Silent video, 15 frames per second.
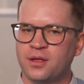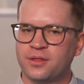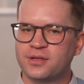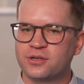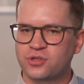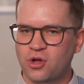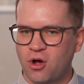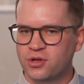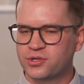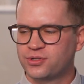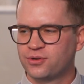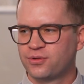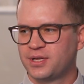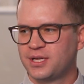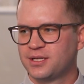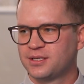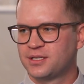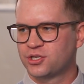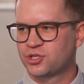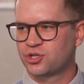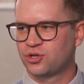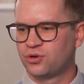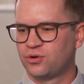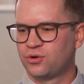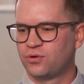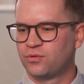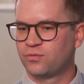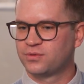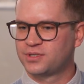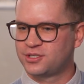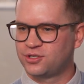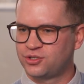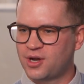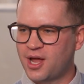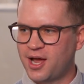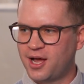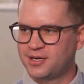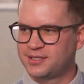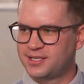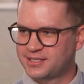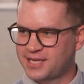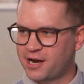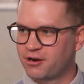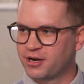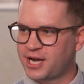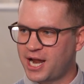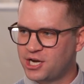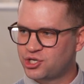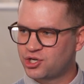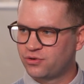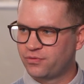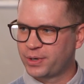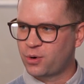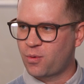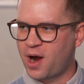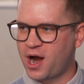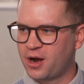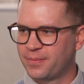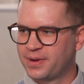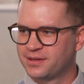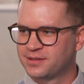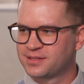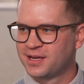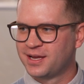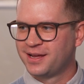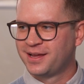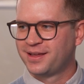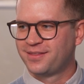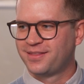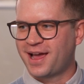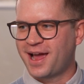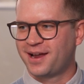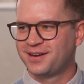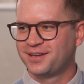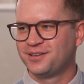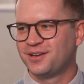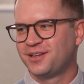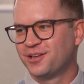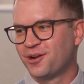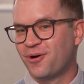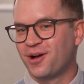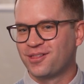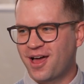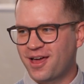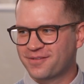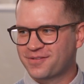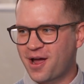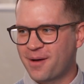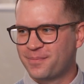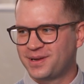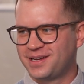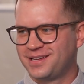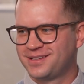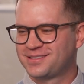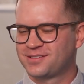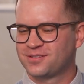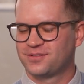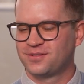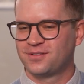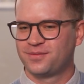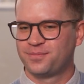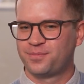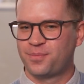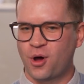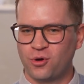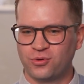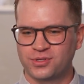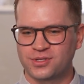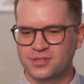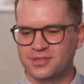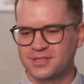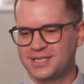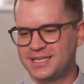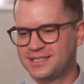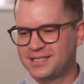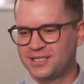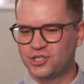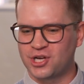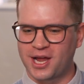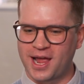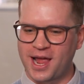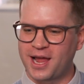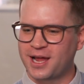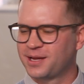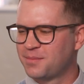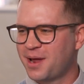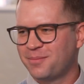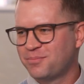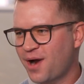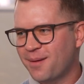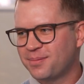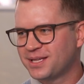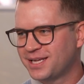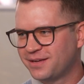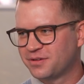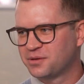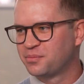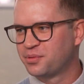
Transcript: There's also the additional disaggregation requirements that a lot of companies post TCJA and probably even